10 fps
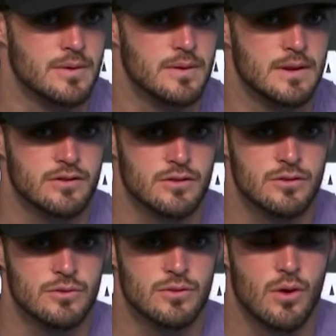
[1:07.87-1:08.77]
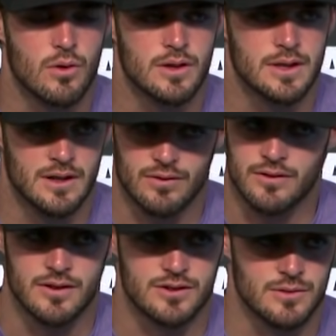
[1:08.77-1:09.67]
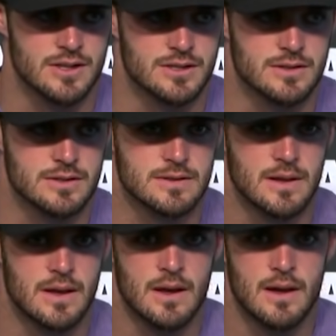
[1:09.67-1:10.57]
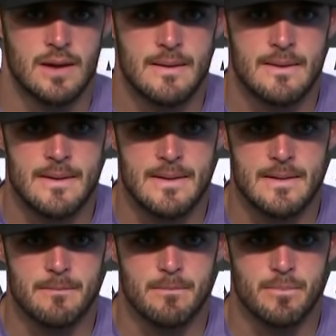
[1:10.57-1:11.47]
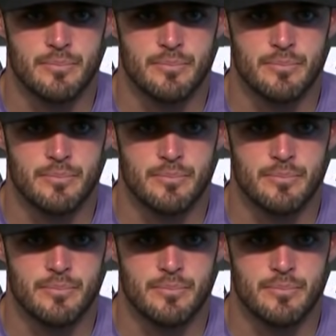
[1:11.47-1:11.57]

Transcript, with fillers: These are two totally different situations. Um,